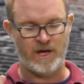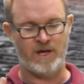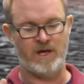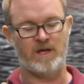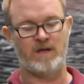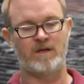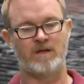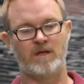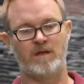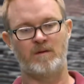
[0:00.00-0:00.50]

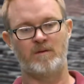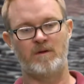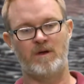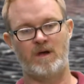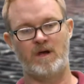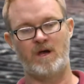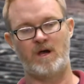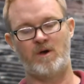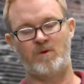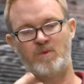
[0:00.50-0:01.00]
it.
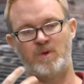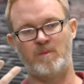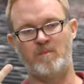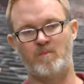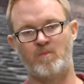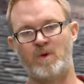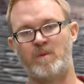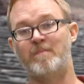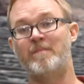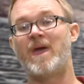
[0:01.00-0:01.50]

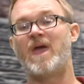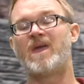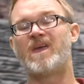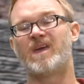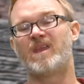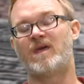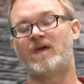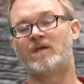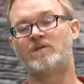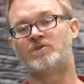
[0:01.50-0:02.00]
We make
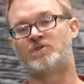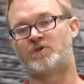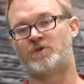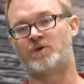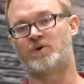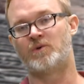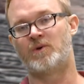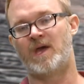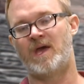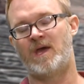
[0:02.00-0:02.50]
it
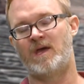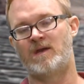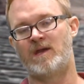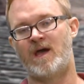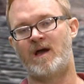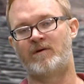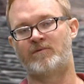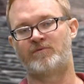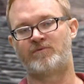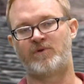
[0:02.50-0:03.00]
into a
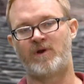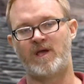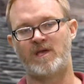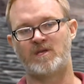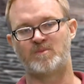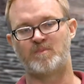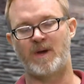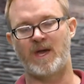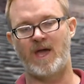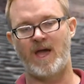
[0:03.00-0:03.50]
noun
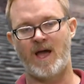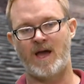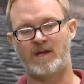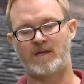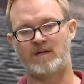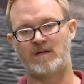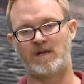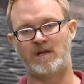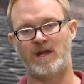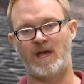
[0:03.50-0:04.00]
phrase by
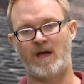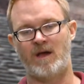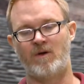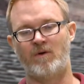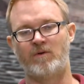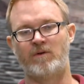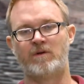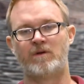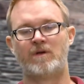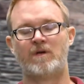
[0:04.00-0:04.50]
adding a
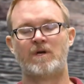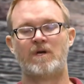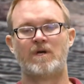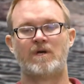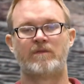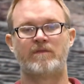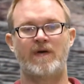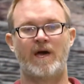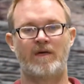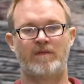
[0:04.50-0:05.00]
noun
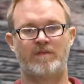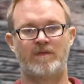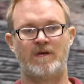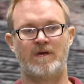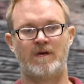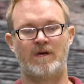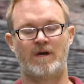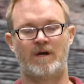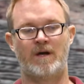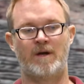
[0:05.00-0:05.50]
that
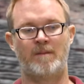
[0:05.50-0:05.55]
the